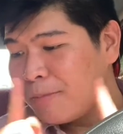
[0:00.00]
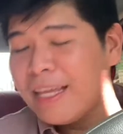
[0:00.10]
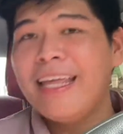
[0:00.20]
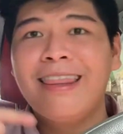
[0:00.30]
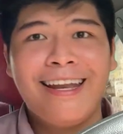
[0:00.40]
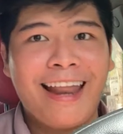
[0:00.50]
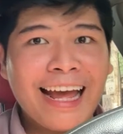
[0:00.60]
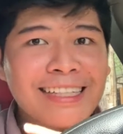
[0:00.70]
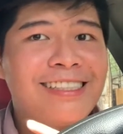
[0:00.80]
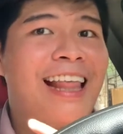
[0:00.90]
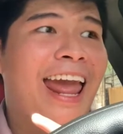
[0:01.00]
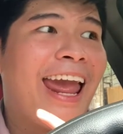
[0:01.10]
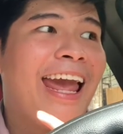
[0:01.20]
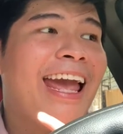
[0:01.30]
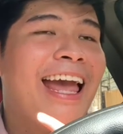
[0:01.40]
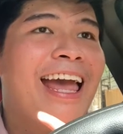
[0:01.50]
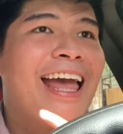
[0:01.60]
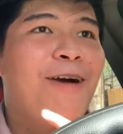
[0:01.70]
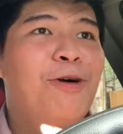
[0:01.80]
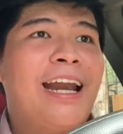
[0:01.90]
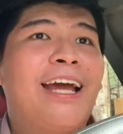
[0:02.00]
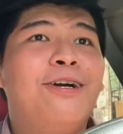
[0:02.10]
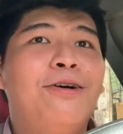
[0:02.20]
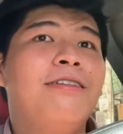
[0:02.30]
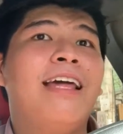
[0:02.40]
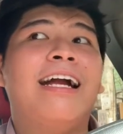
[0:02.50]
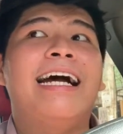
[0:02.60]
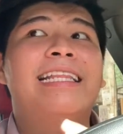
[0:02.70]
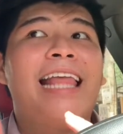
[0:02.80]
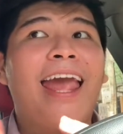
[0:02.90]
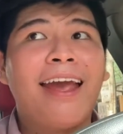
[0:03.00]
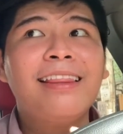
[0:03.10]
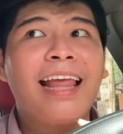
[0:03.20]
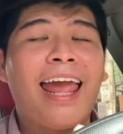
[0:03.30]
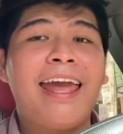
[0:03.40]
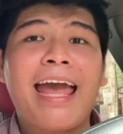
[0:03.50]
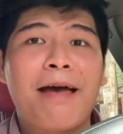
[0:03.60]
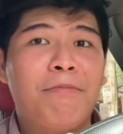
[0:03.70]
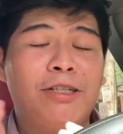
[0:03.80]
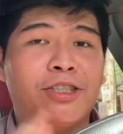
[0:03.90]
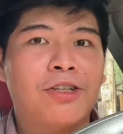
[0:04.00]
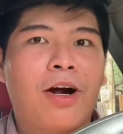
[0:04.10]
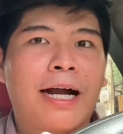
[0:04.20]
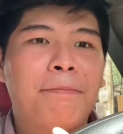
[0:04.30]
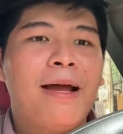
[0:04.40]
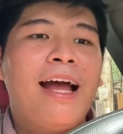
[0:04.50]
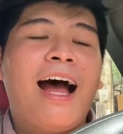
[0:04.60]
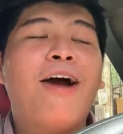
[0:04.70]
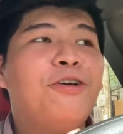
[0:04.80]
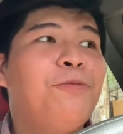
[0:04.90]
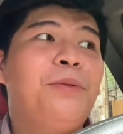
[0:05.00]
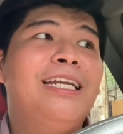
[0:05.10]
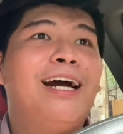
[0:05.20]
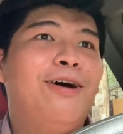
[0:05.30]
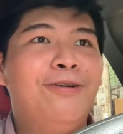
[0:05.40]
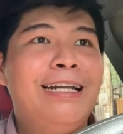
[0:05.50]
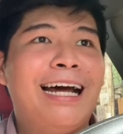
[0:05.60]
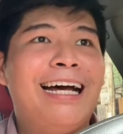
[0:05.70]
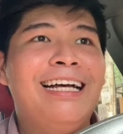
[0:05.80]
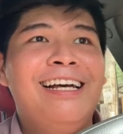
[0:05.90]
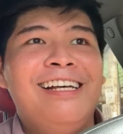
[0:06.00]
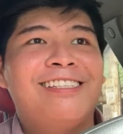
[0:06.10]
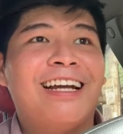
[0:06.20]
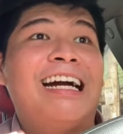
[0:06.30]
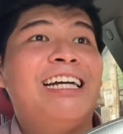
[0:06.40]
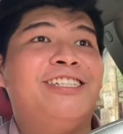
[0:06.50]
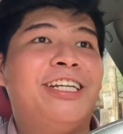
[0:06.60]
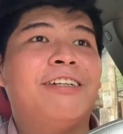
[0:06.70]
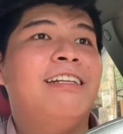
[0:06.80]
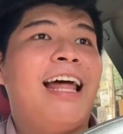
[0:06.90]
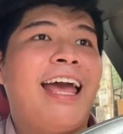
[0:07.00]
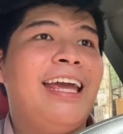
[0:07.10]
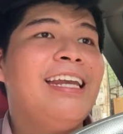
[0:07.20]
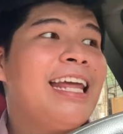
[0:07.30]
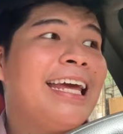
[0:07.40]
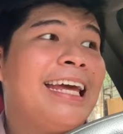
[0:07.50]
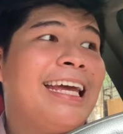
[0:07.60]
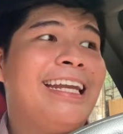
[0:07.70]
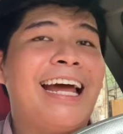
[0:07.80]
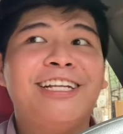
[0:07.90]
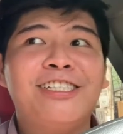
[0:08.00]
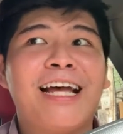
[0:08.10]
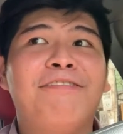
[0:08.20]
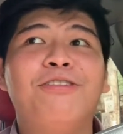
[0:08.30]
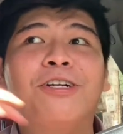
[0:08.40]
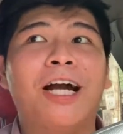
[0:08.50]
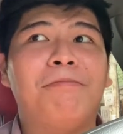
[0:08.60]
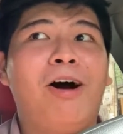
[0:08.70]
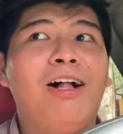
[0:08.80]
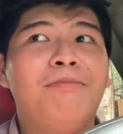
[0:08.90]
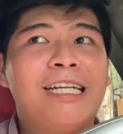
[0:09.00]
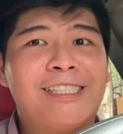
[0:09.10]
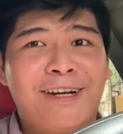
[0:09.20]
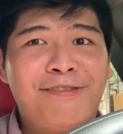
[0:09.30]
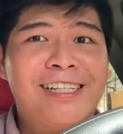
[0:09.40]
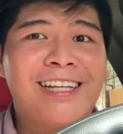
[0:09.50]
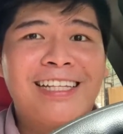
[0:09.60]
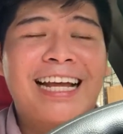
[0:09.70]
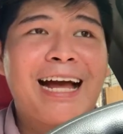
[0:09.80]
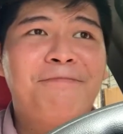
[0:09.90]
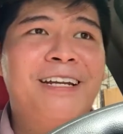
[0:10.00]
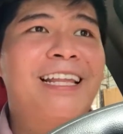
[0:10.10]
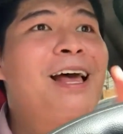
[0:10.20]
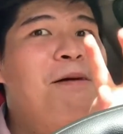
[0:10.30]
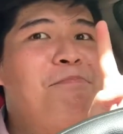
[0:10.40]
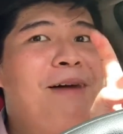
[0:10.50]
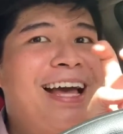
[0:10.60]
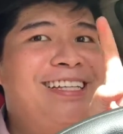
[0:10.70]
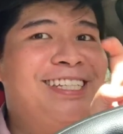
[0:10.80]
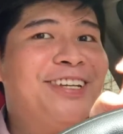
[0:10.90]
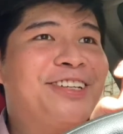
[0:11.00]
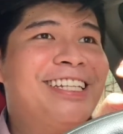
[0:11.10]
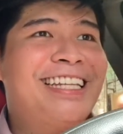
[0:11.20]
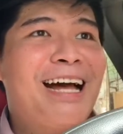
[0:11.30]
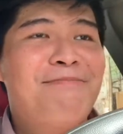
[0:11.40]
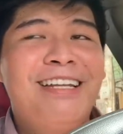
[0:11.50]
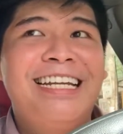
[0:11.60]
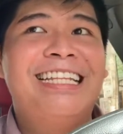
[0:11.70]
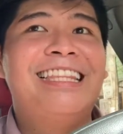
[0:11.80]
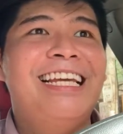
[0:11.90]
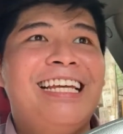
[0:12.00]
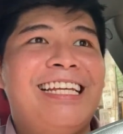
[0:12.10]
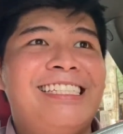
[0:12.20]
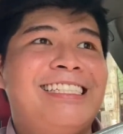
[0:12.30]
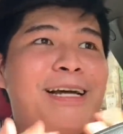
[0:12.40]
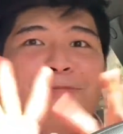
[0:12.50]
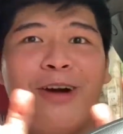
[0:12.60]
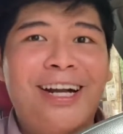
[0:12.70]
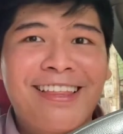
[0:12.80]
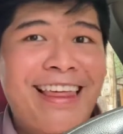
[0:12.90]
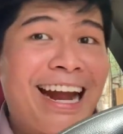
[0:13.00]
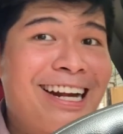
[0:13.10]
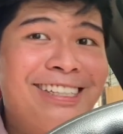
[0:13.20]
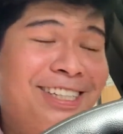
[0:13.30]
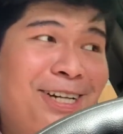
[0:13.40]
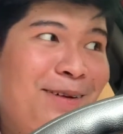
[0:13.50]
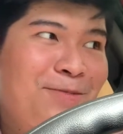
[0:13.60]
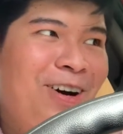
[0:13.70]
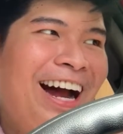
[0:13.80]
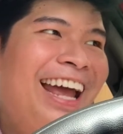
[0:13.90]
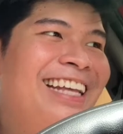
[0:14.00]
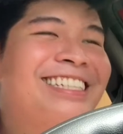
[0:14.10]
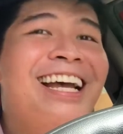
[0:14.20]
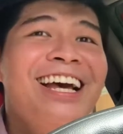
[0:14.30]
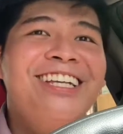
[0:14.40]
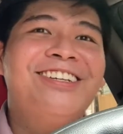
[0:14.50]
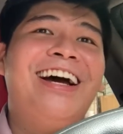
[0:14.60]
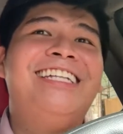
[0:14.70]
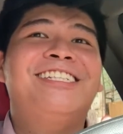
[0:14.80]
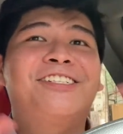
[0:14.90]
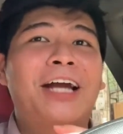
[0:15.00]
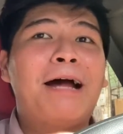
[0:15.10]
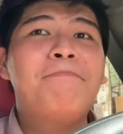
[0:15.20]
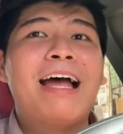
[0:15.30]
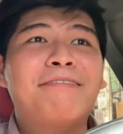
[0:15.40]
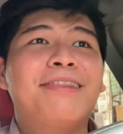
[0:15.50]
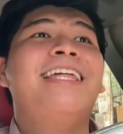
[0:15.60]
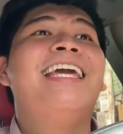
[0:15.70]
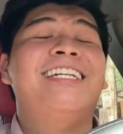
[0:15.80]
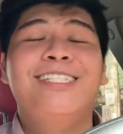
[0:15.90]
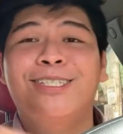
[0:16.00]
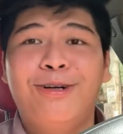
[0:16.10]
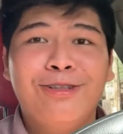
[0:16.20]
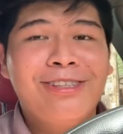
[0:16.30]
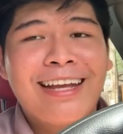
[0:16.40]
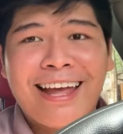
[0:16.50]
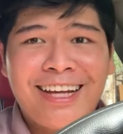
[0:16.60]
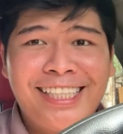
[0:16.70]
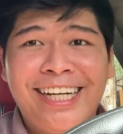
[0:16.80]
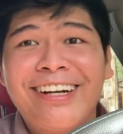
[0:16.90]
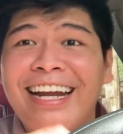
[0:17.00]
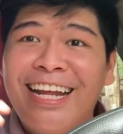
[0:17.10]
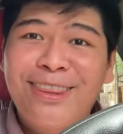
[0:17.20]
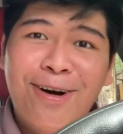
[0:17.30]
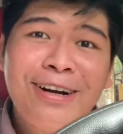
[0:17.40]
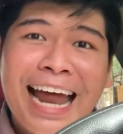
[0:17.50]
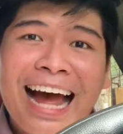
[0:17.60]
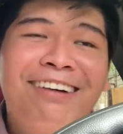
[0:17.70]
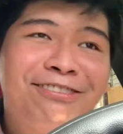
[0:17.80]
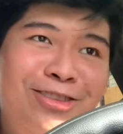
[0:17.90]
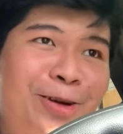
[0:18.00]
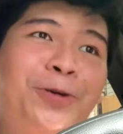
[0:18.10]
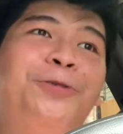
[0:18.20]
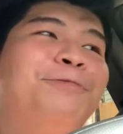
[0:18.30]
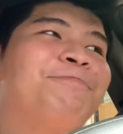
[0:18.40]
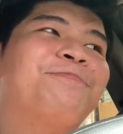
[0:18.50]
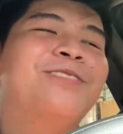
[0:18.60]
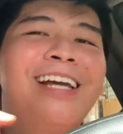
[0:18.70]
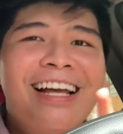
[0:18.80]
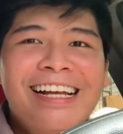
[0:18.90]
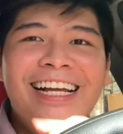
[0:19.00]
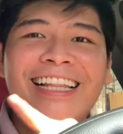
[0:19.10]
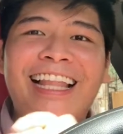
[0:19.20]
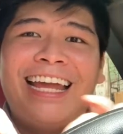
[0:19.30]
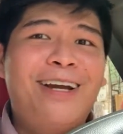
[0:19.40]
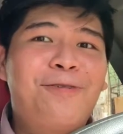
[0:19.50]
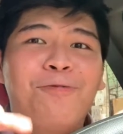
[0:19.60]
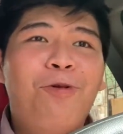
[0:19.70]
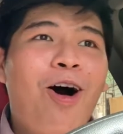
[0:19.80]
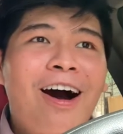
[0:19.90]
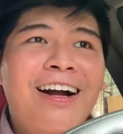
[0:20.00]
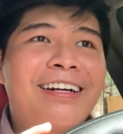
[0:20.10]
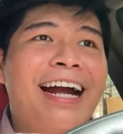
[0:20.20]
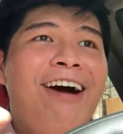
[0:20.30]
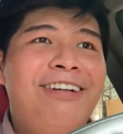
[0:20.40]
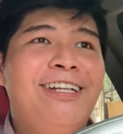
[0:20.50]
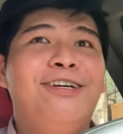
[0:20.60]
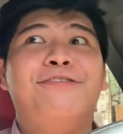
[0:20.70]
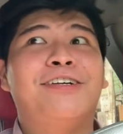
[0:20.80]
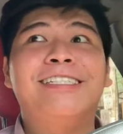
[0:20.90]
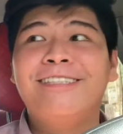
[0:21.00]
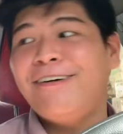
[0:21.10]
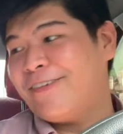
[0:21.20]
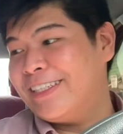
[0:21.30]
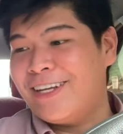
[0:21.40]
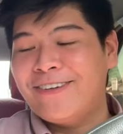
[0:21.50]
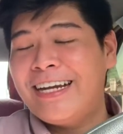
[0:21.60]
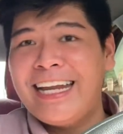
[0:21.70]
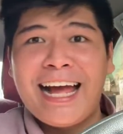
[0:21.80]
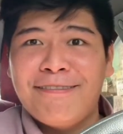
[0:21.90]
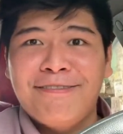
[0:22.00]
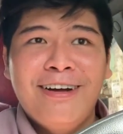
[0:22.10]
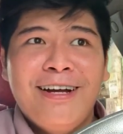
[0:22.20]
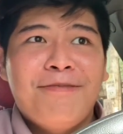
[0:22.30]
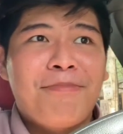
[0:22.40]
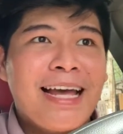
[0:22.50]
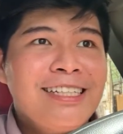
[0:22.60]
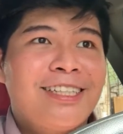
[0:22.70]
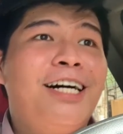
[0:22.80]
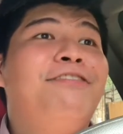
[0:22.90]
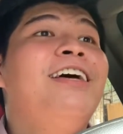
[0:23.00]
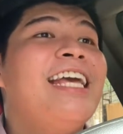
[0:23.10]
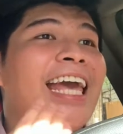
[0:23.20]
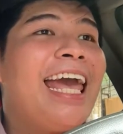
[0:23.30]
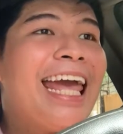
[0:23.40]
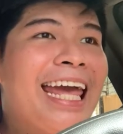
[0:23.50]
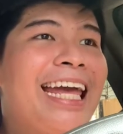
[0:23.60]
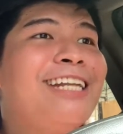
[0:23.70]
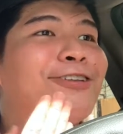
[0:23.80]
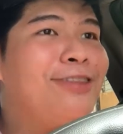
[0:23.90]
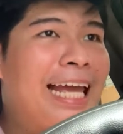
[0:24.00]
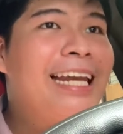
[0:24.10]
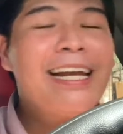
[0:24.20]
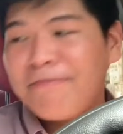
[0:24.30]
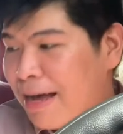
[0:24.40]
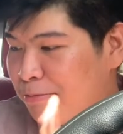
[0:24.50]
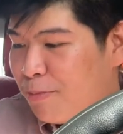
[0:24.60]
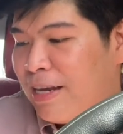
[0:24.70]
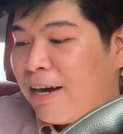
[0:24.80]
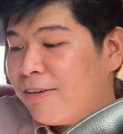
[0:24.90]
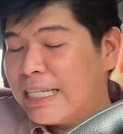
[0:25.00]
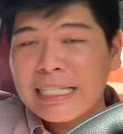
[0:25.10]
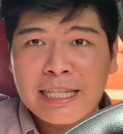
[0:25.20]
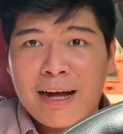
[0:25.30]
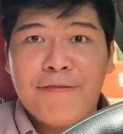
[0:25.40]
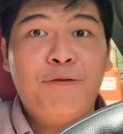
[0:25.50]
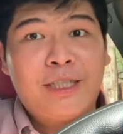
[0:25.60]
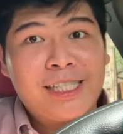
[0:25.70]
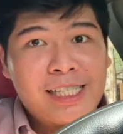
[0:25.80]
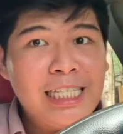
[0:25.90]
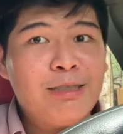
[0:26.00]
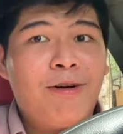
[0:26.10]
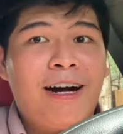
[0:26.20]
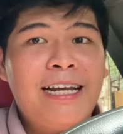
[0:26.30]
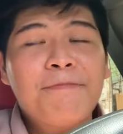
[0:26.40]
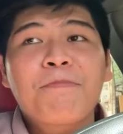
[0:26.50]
in the next day, when I go there at 8 a.m. sharp, ako yung pinakauna sa cashier line and I just have to grab all my stuff inside the cabinet, my secret cabinet somewhere there sa Shopwise. So I just grab everything and just go to the cashier and I don't have to like walk around and look for stuff because I already have my stuff. And today na naman, bumili ako ng stuff, which is this one.